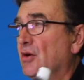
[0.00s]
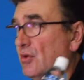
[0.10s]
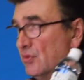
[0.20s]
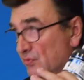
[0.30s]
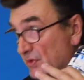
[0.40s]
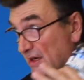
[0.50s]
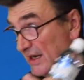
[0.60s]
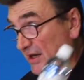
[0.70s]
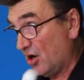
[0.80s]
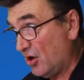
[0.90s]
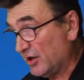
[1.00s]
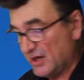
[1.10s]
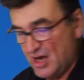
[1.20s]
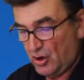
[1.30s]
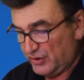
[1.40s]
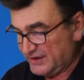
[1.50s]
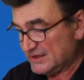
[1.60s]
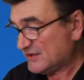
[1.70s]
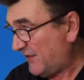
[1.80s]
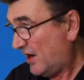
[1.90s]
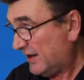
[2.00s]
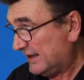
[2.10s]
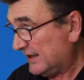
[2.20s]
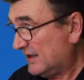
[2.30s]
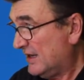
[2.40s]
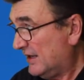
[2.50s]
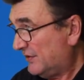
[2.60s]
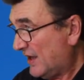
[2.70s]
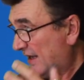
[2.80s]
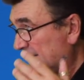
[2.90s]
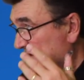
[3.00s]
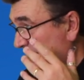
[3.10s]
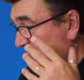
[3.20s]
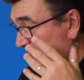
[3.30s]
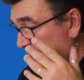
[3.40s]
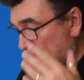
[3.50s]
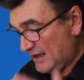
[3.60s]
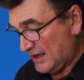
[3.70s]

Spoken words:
or really hot, or you're just finding that the